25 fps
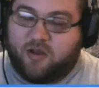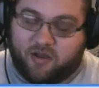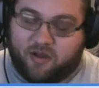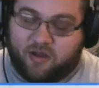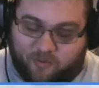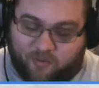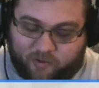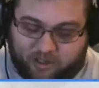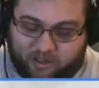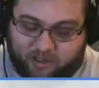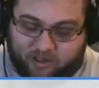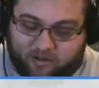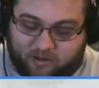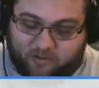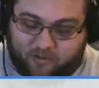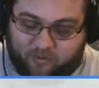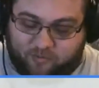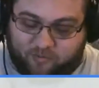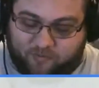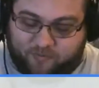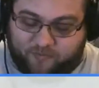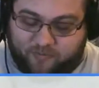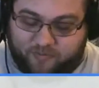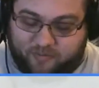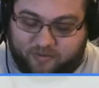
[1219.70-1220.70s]

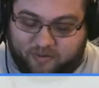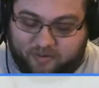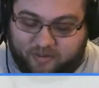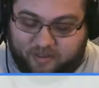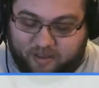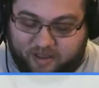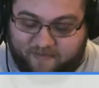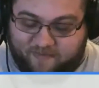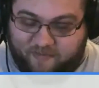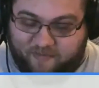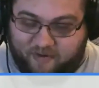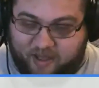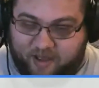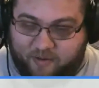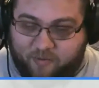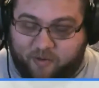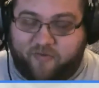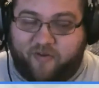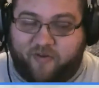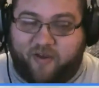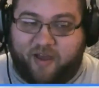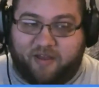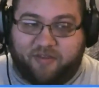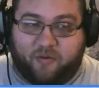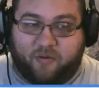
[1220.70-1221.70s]
Well,
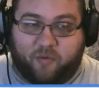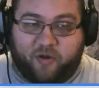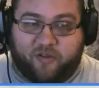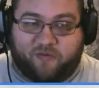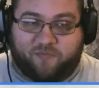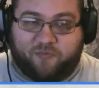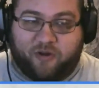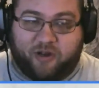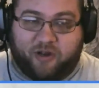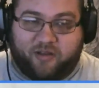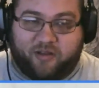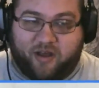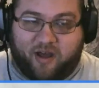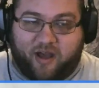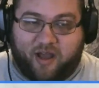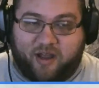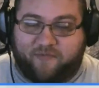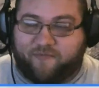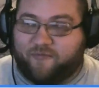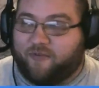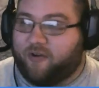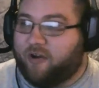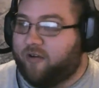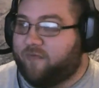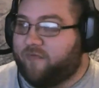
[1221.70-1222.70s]
we've had the Whispering Tide
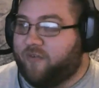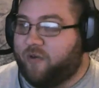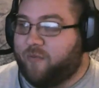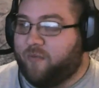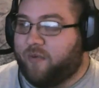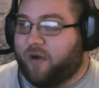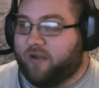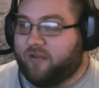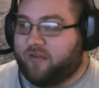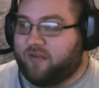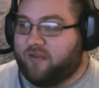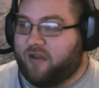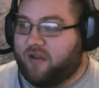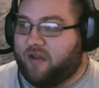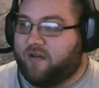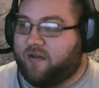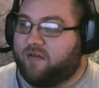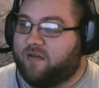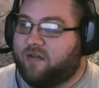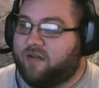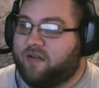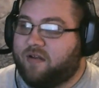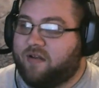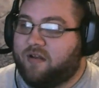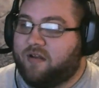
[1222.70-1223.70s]
for a few months now.